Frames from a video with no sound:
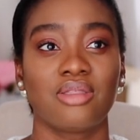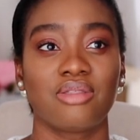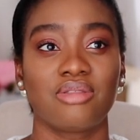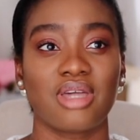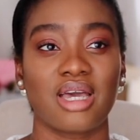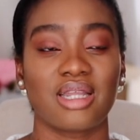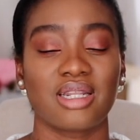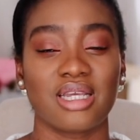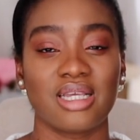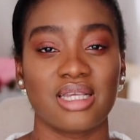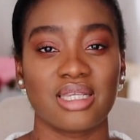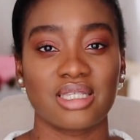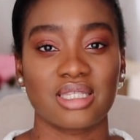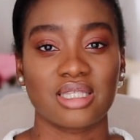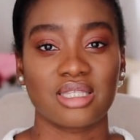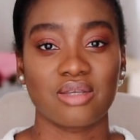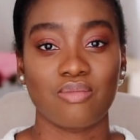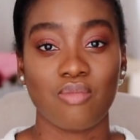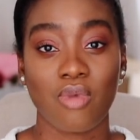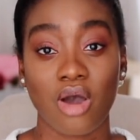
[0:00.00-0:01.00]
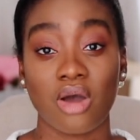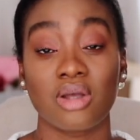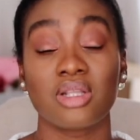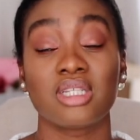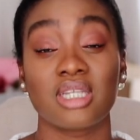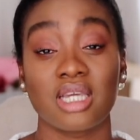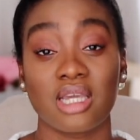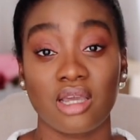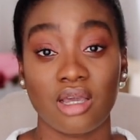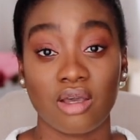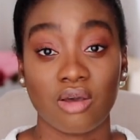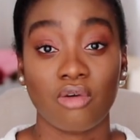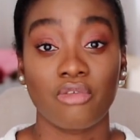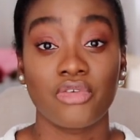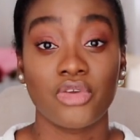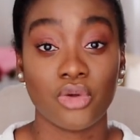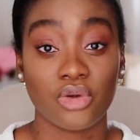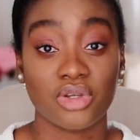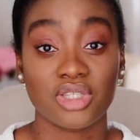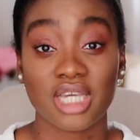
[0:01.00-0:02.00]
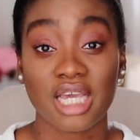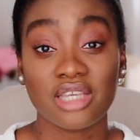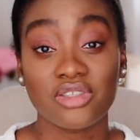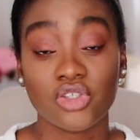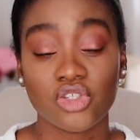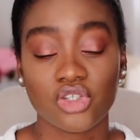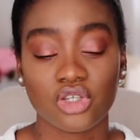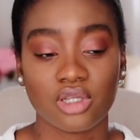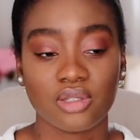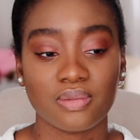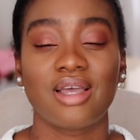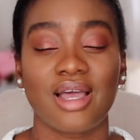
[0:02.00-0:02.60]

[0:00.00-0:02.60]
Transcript: that is demanding of your attention.